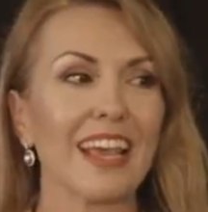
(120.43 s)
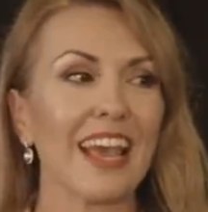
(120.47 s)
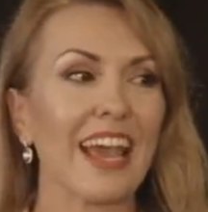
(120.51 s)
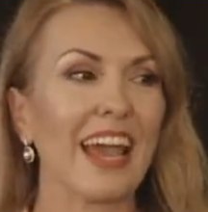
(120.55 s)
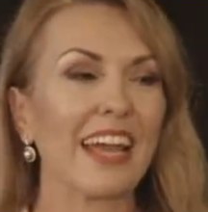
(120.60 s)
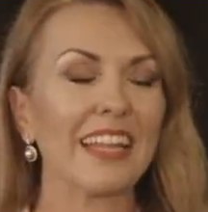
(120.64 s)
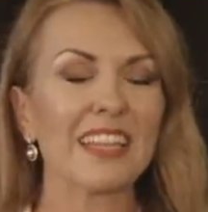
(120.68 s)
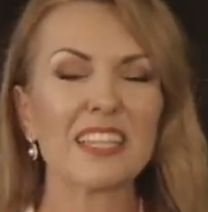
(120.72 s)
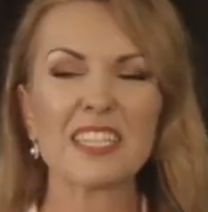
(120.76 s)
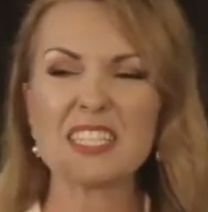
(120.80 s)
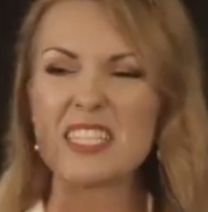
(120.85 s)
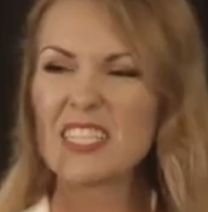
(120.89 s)

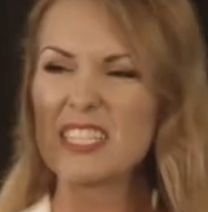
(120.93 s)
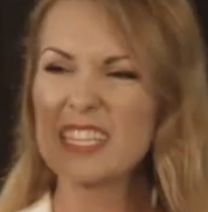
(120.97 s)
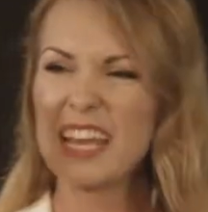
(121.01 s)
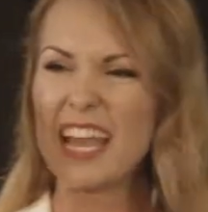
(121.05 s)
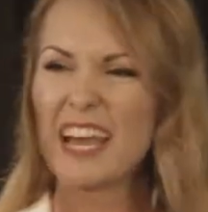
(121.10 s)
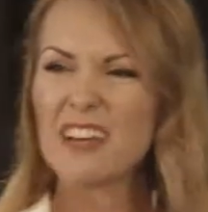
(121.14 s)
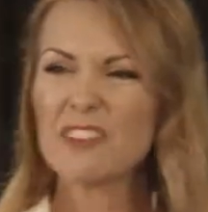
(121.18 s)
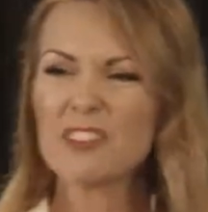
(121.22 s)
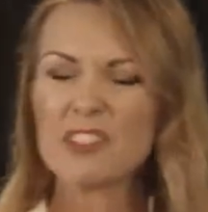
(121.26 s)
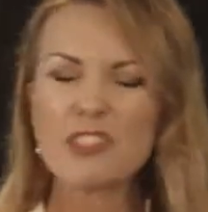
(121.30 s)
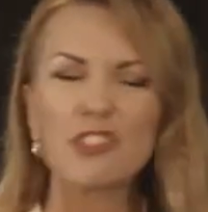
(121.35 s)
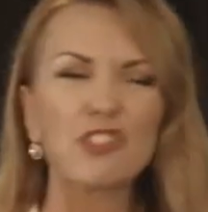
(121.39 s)
and the
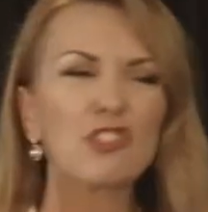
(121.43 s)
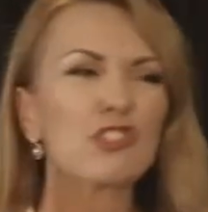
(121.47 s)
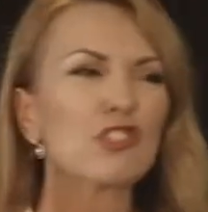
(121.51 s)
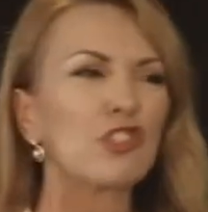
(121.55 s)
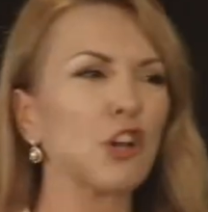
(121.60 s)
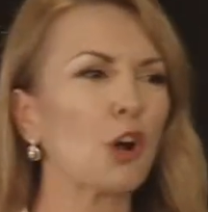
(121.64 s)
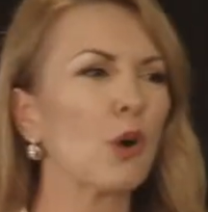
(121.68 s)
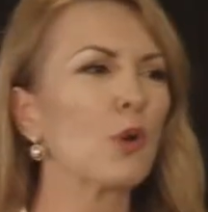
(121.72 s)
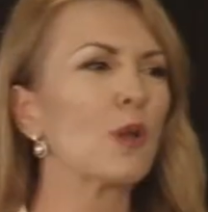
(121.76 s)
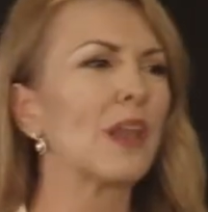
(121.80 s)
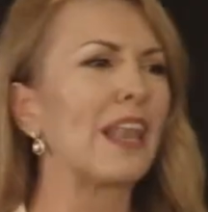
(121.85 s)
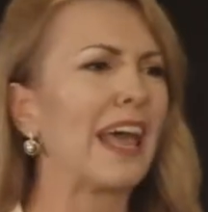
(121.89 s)
sound is
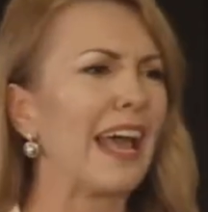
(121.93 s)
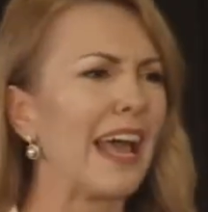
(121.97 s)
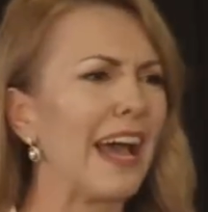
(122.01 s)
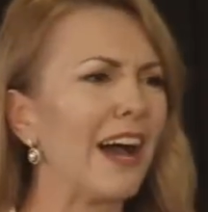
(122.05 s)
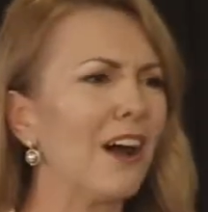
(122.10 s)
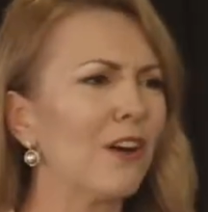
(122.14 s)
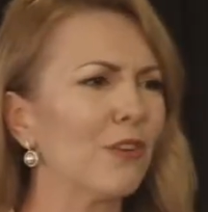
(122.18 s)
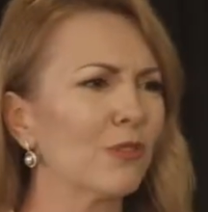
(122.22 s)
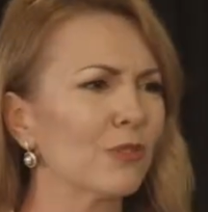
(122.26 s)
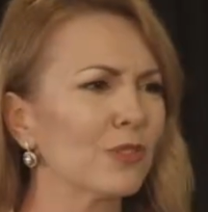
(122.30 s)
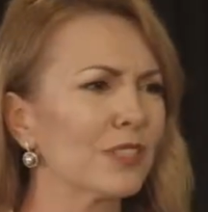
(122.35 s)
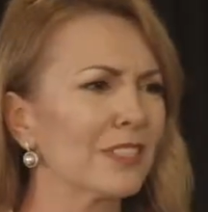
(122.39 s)
so
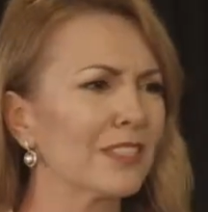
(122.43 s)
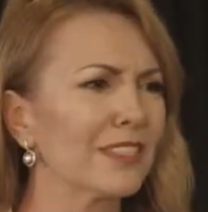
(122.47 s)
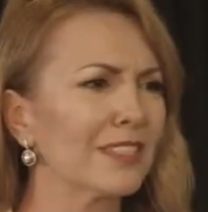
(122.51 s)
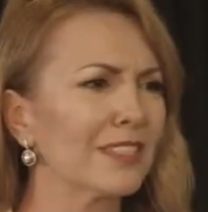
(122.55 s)
loud?